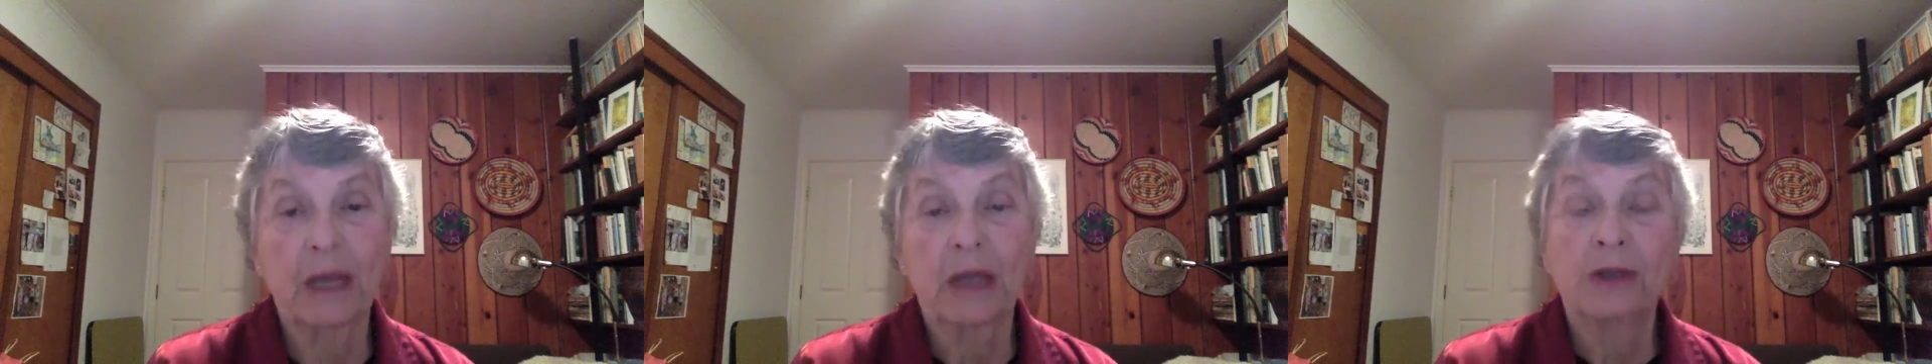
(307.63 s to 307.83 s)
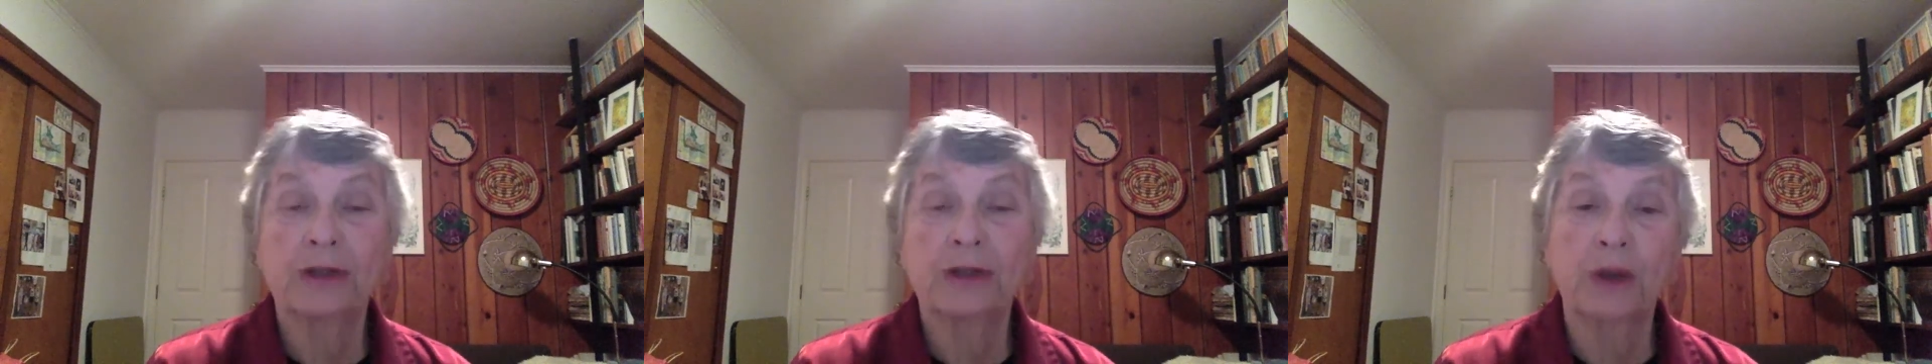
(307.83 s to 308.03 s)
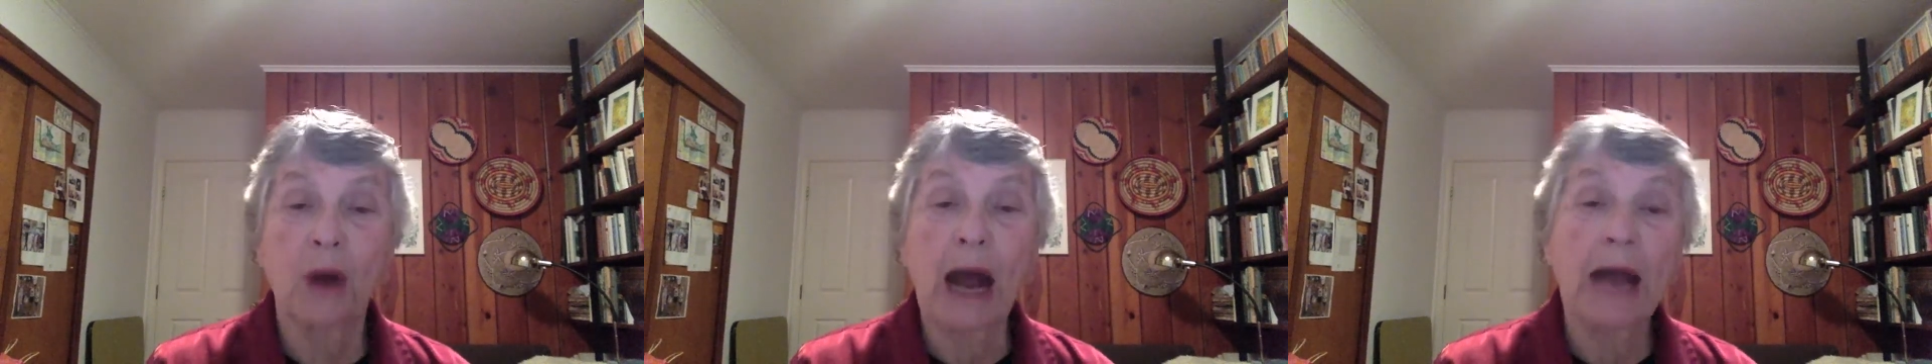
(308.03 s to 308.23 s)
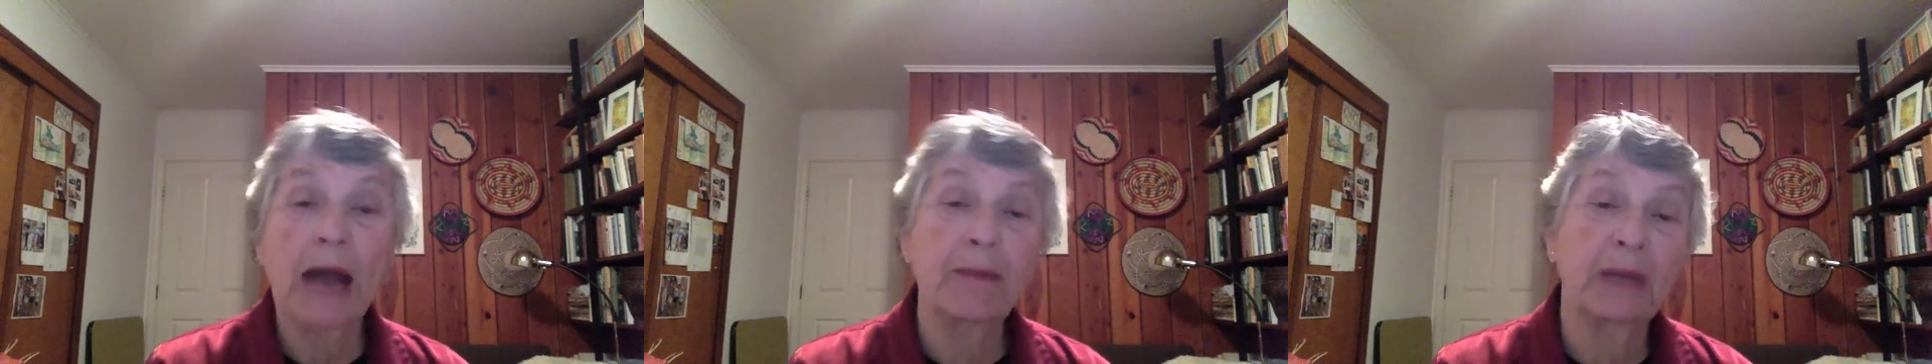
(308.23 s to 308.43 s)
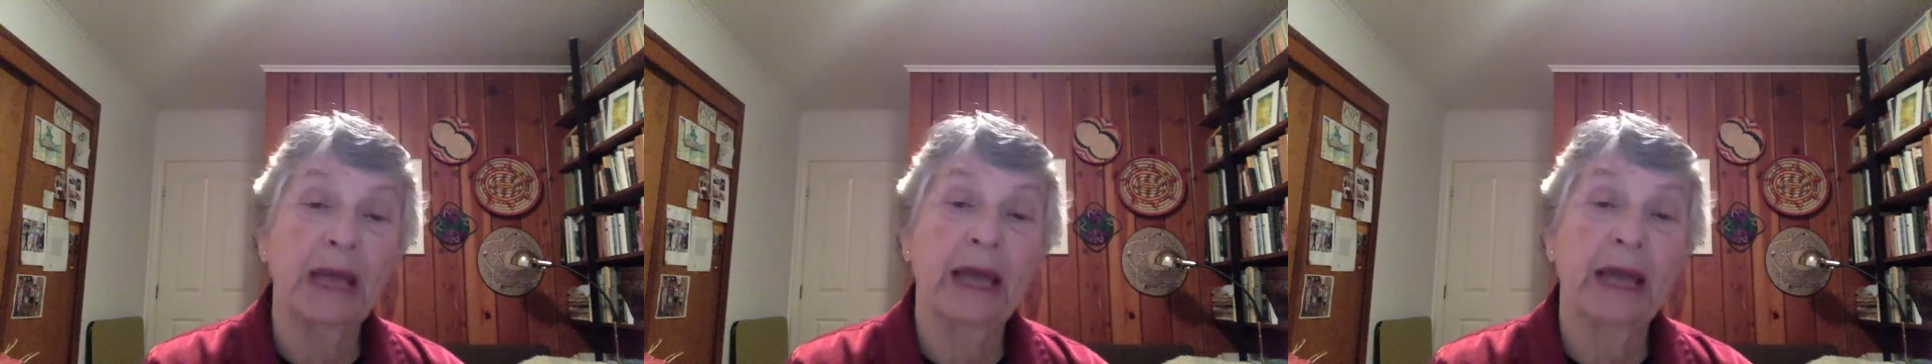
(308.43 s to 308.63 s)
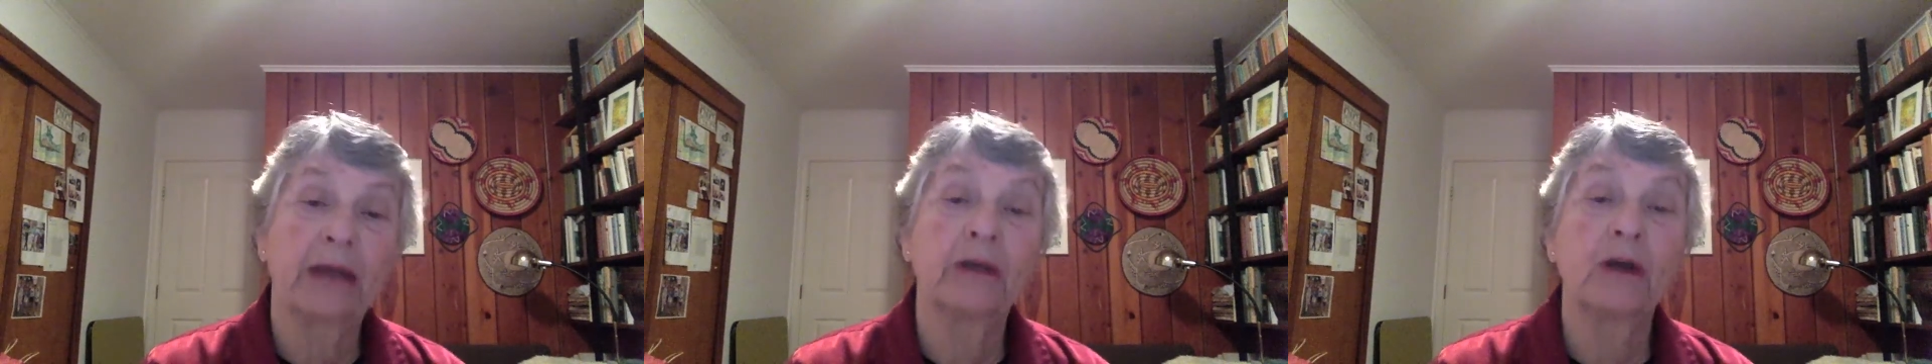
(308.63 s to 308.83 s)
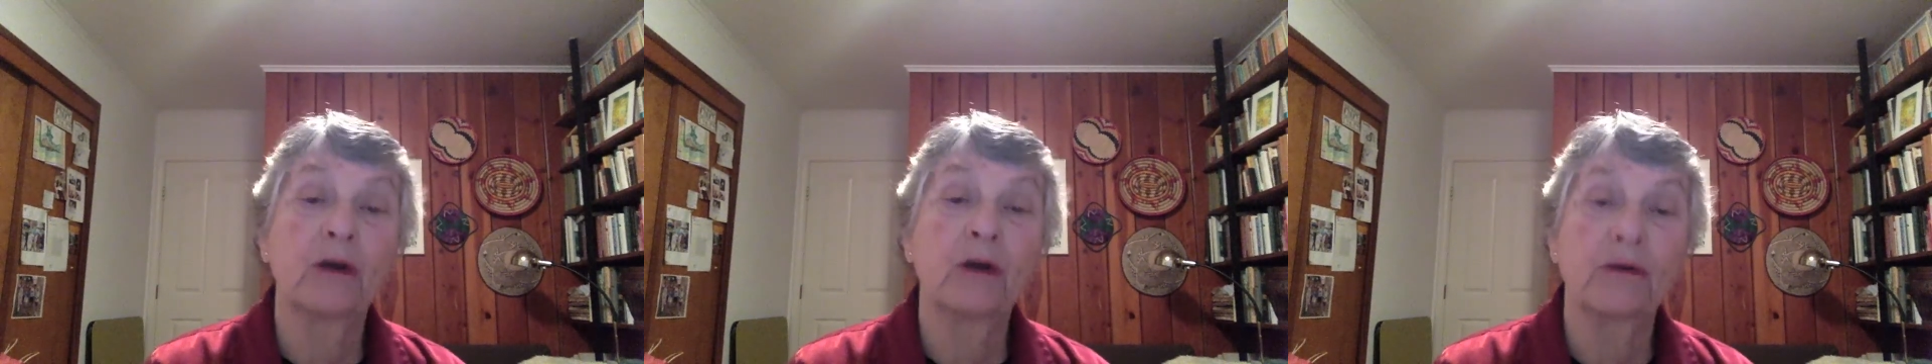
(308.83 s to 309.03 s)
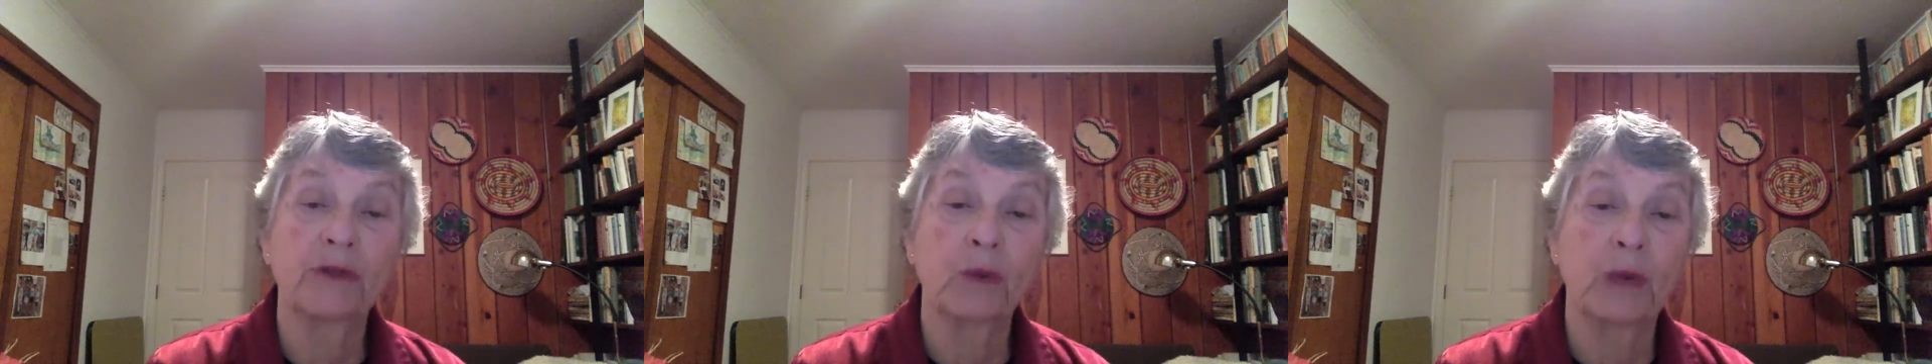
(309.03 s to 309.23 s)
So I plan
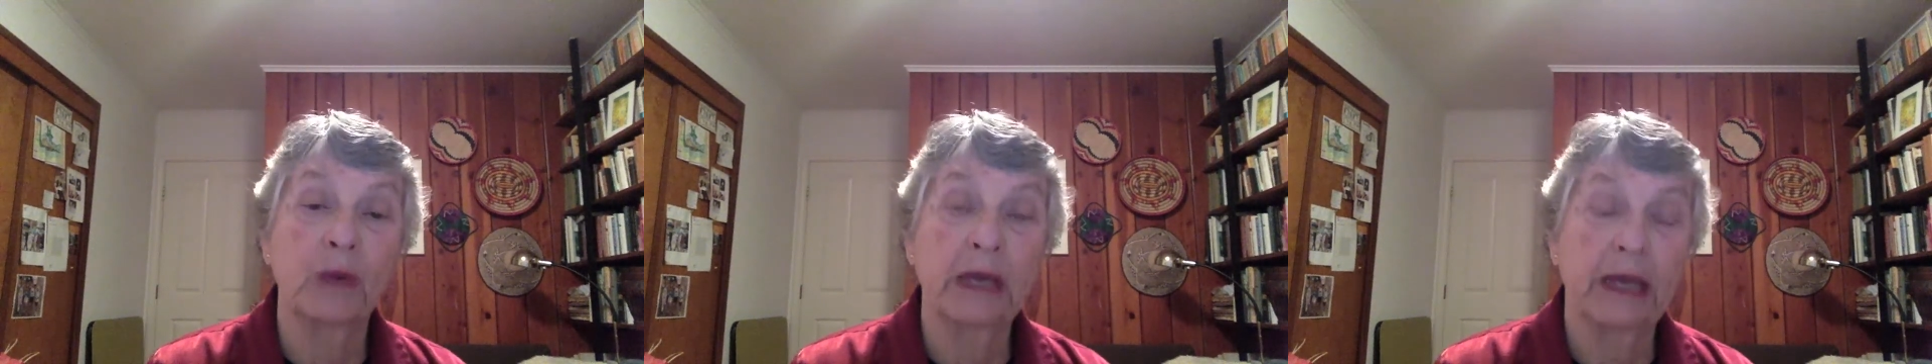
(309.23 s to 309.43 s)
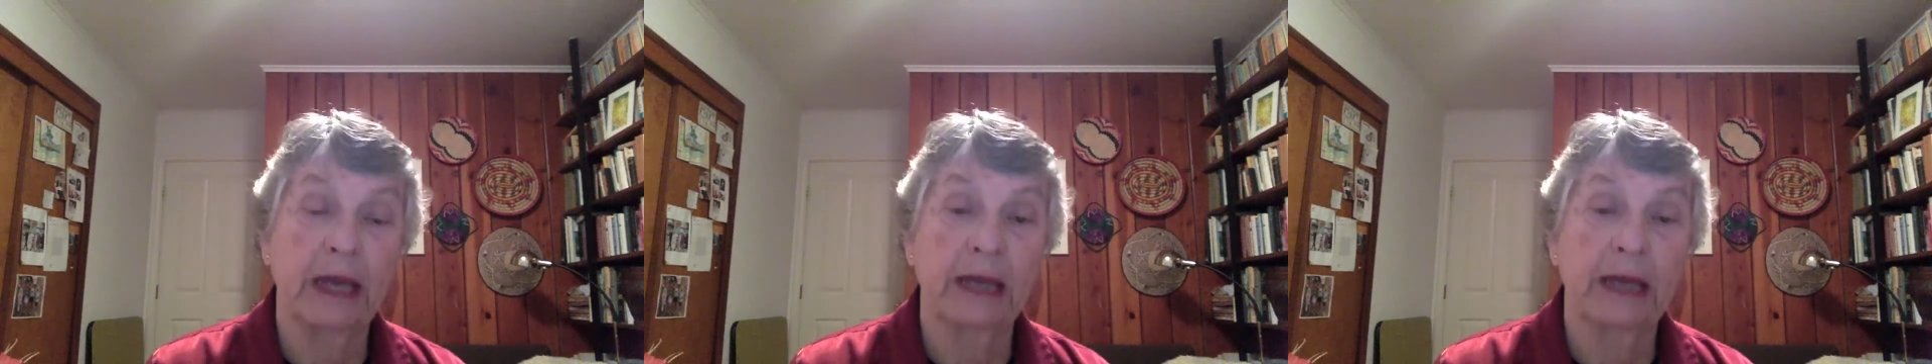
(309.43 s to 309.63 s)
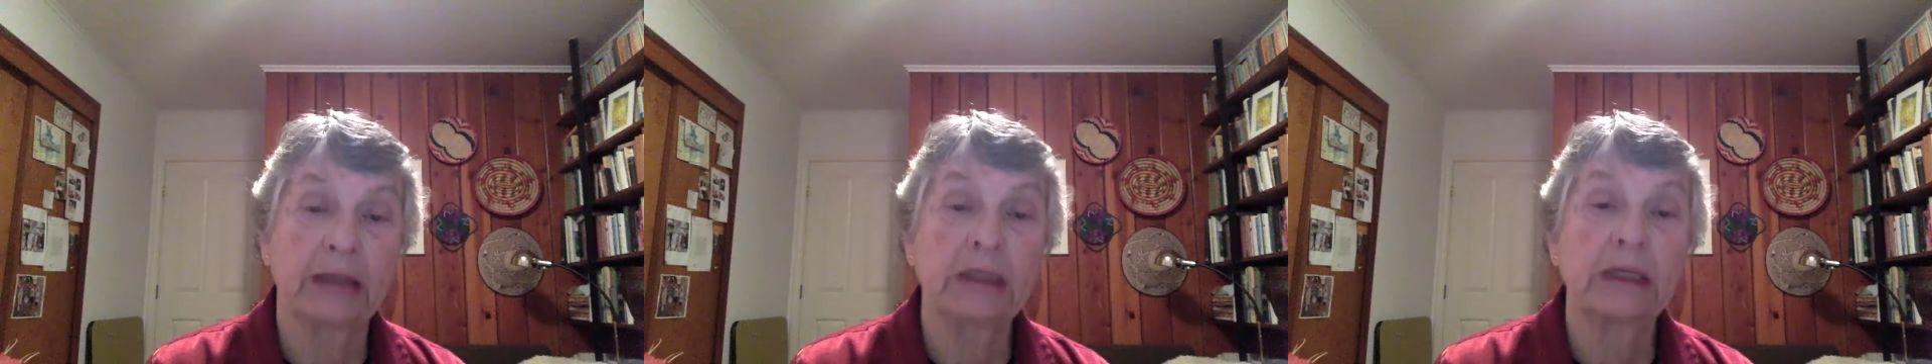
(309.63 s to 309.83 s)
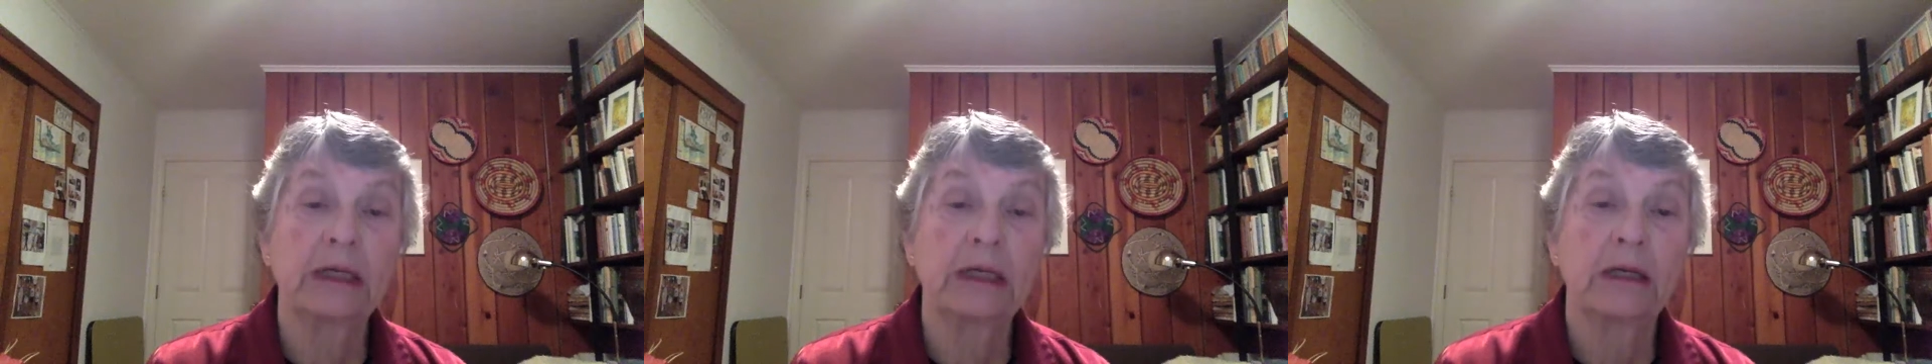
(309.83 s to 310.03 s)
over the weekend